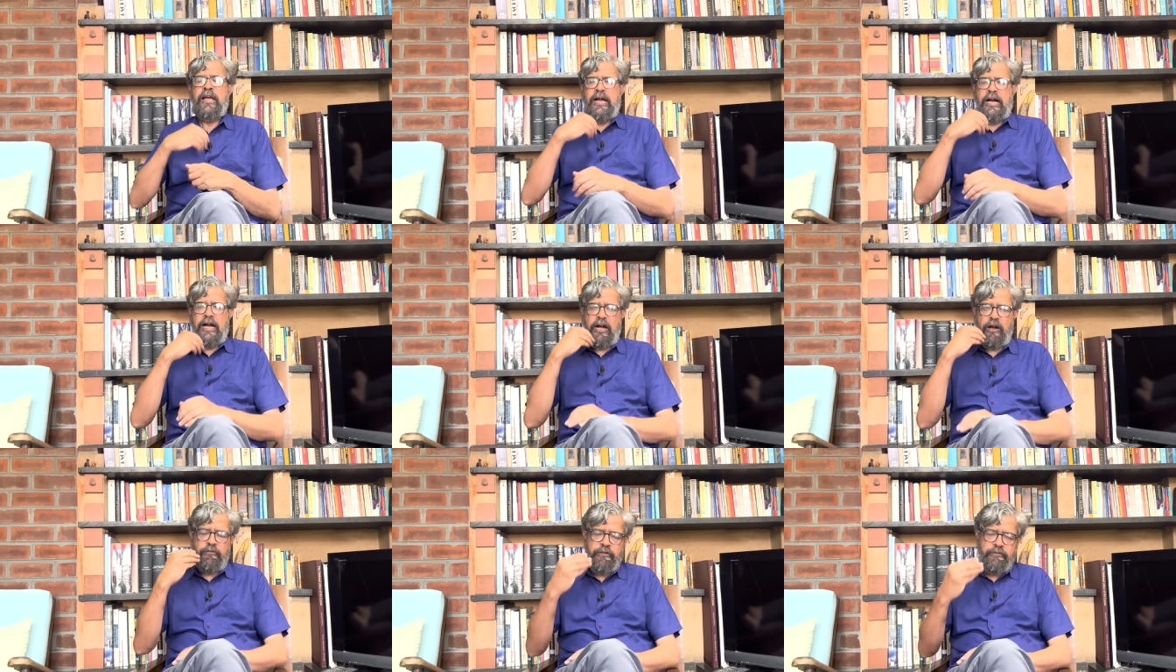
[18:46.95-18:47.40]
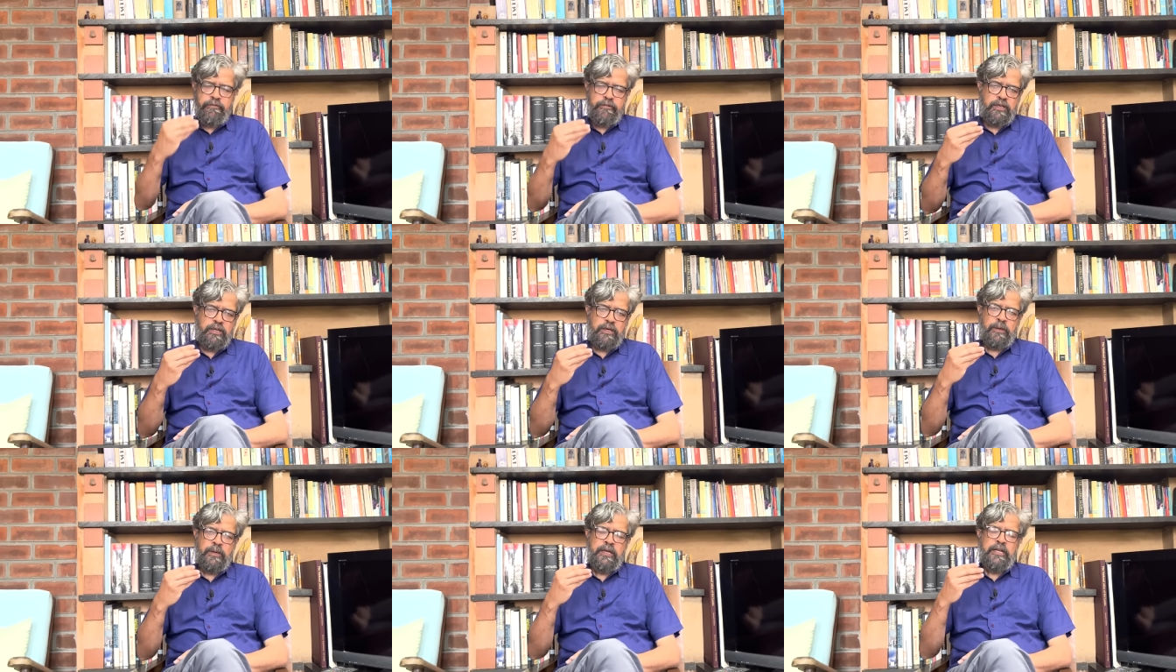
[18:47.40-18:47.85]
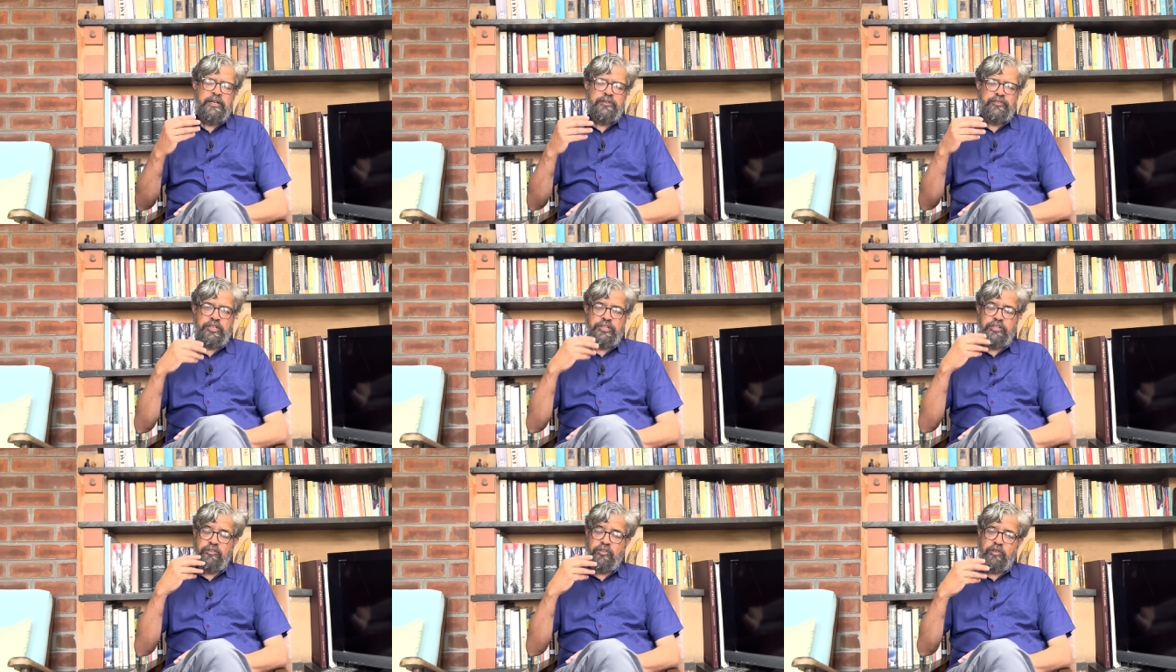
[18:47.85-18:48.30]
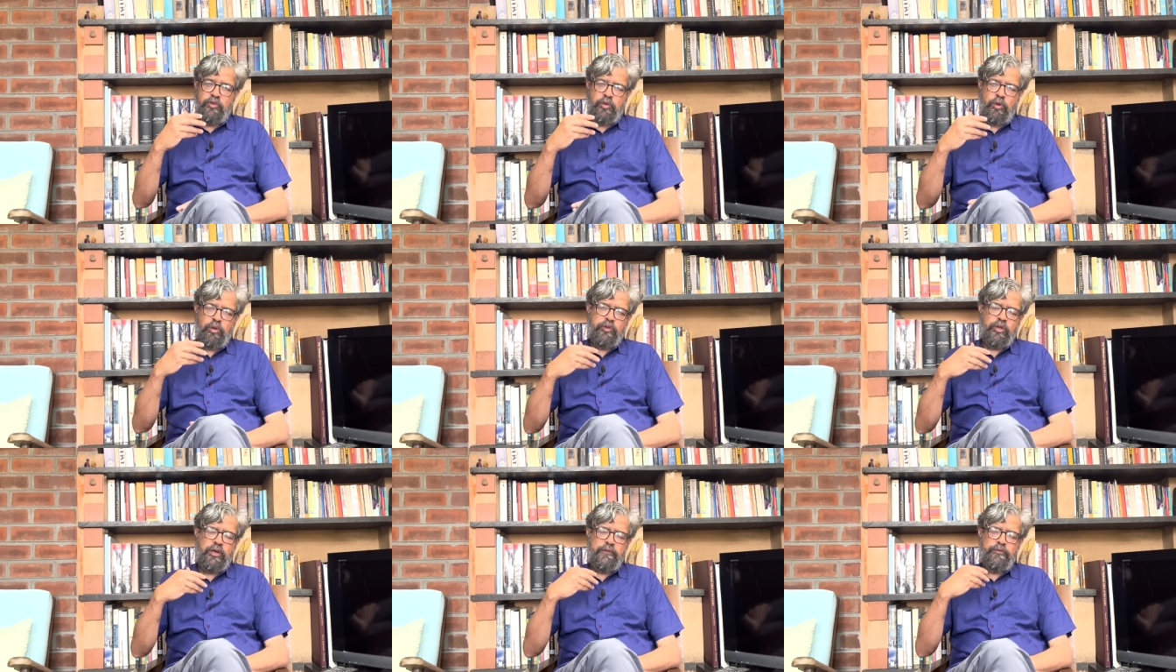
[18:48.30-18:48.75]
However, citizens
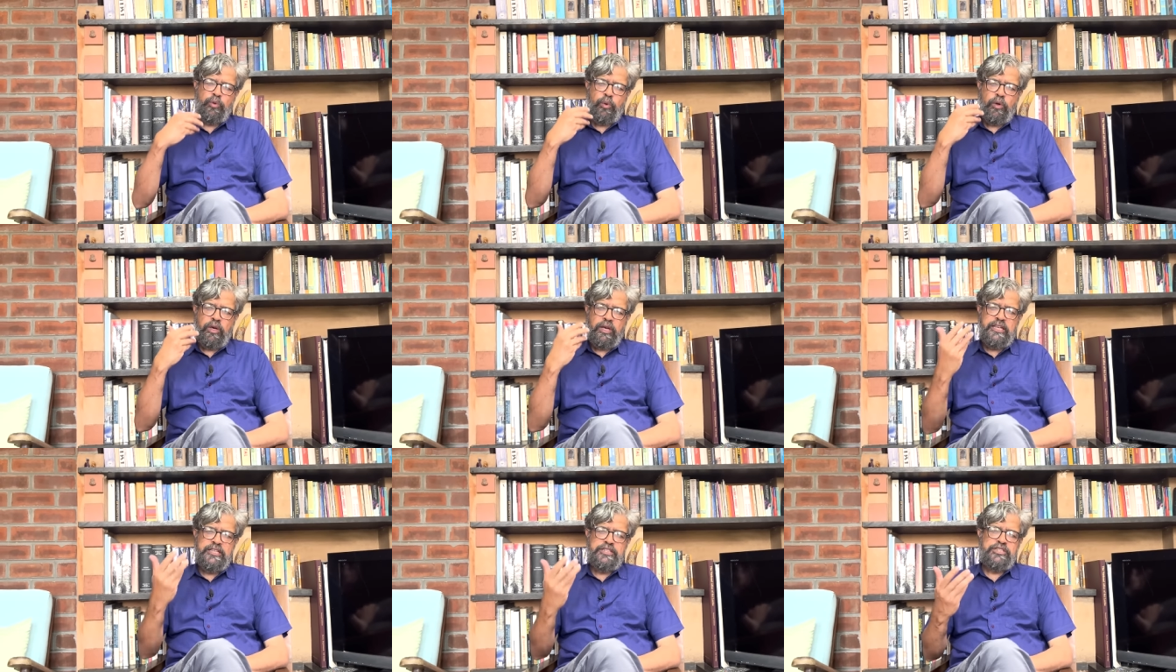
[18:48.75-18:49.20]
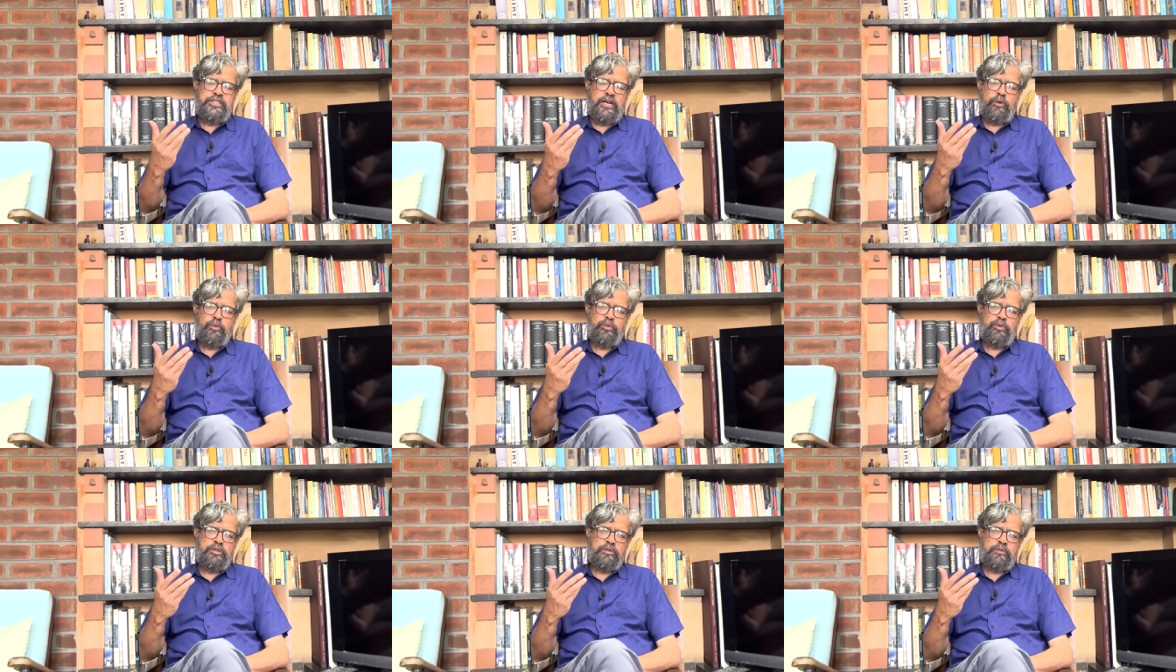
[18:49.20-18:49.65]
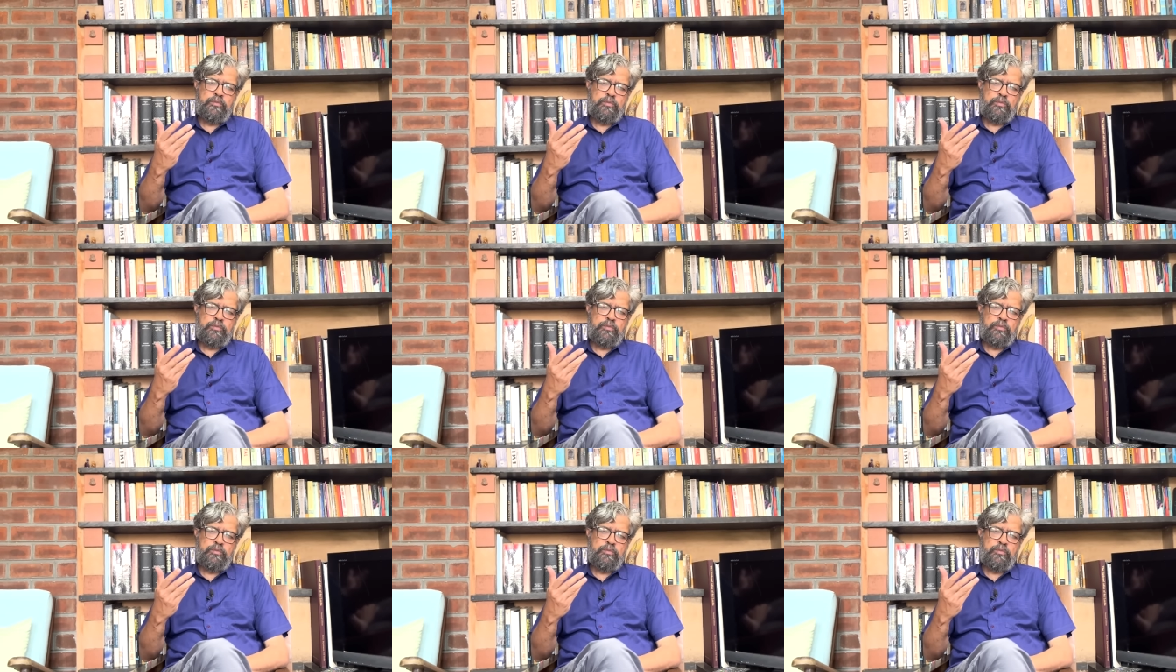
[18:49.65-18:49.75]
also have to reach out